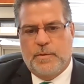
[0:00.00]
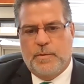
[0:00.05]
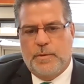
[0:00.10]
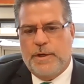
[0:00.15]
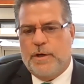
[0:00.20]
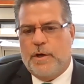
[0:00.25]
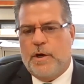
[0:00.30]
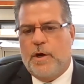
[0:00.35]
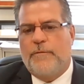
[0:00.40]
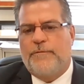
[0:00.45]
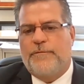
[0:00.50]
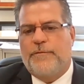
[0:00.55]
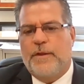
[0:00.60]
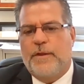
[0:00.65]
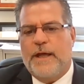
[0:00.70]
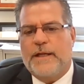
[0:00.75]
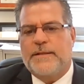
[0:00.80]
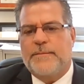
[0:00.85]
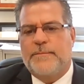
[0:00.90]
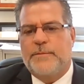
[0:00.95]
We are hopeful
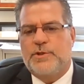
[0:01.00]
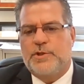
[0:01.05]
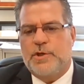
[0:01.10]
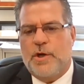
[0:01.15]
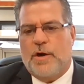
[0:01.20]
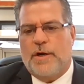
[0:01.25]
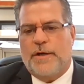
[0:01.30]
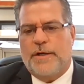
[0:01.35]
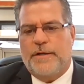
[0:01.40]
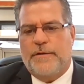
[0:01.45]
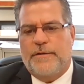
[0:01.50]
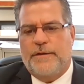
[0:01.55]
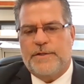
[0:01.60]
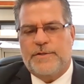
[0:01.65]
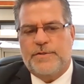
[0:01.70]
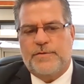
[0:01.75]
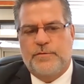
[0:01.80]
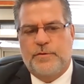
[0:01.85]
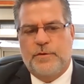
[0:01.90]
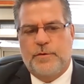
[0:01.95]
that the majority of
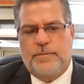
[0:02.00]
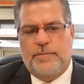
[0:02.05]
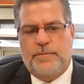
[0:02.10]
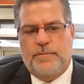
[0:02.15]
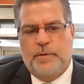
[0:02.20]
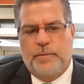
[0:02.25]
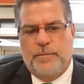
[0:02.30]
this group